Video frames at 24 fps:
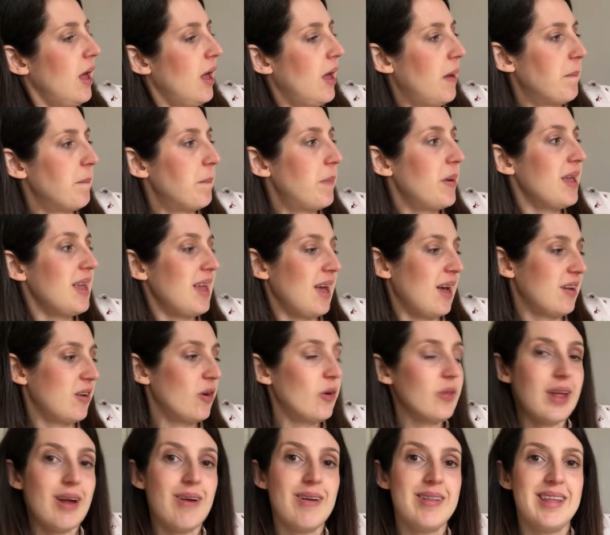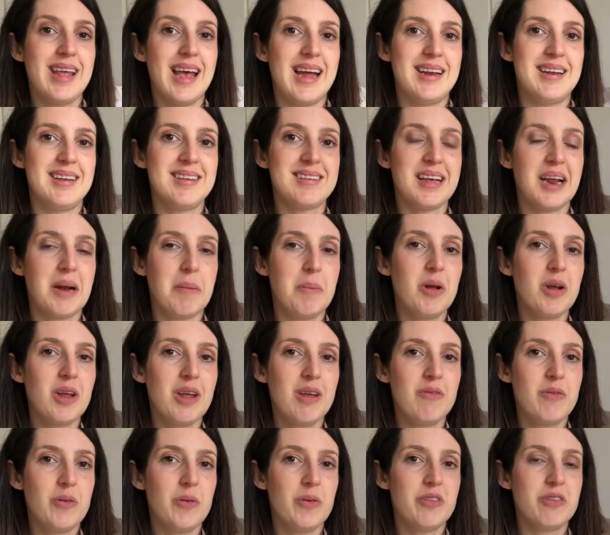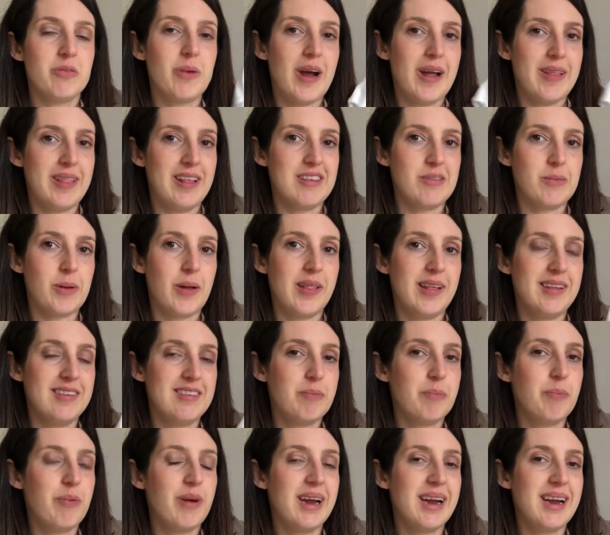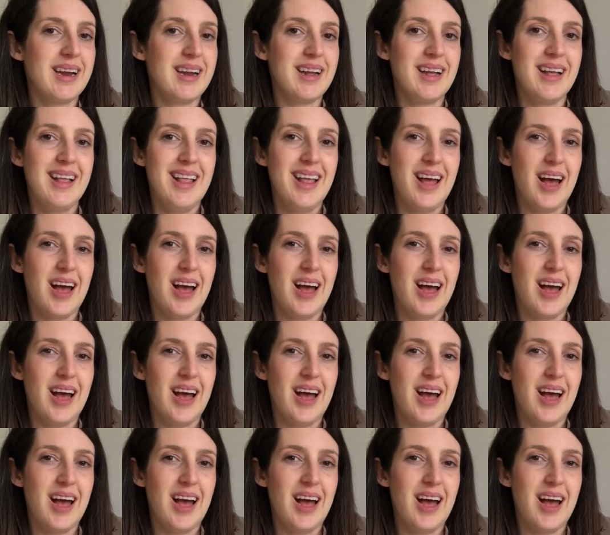Um, but yeah, I got there in the end and I'm looking forward to wearing this one this spring.